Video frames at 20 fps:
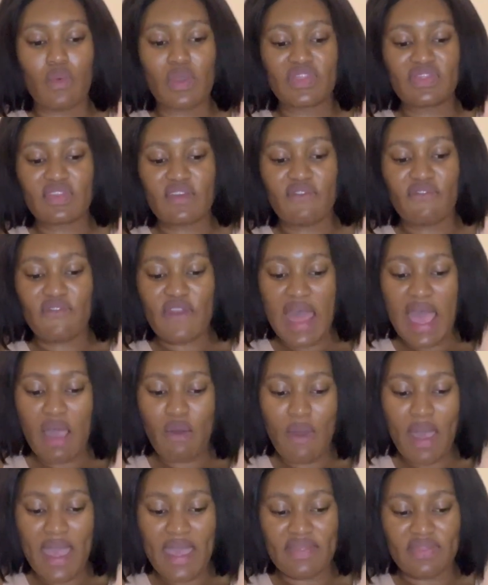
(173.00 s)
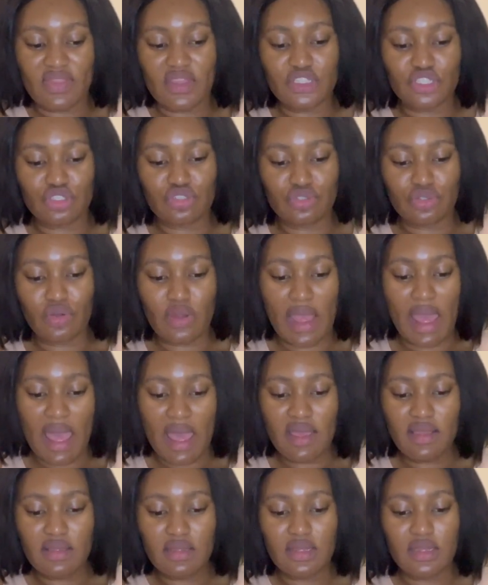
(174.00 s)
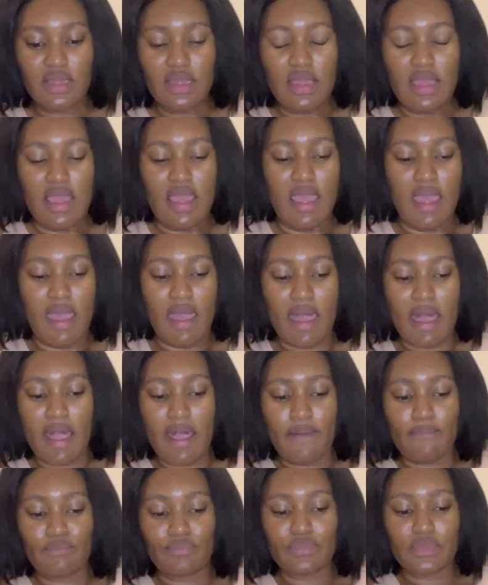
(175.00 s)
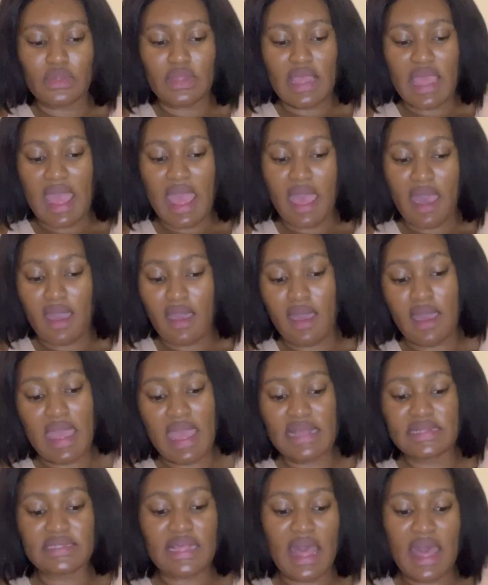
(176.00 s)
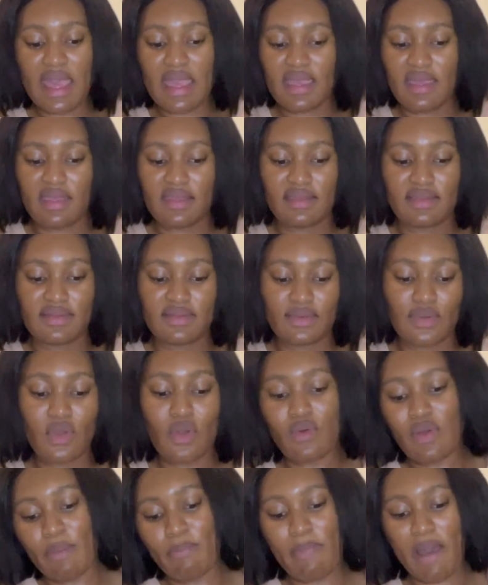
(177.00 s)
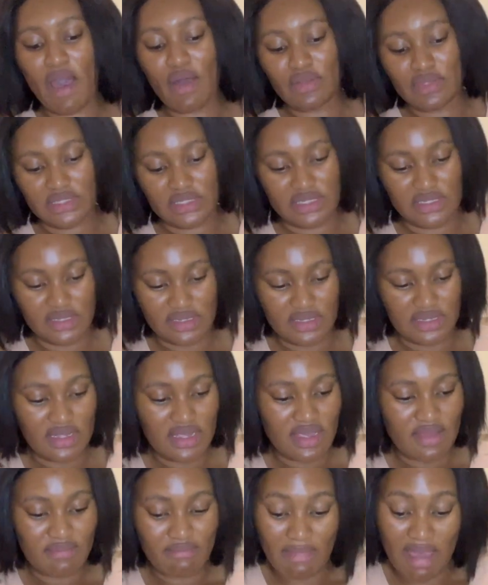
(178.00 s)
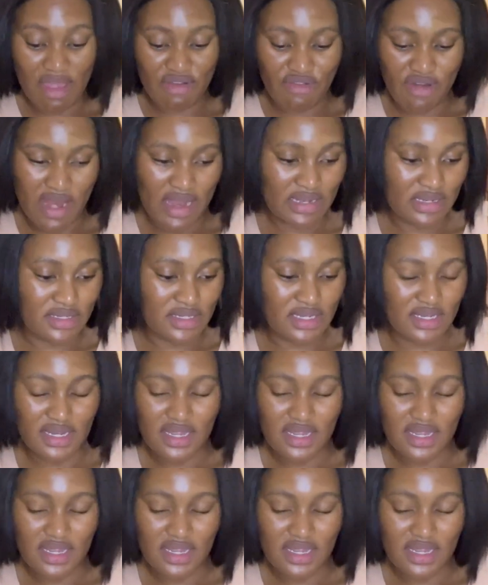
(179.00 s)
the flour and the sugar as I go about my rent.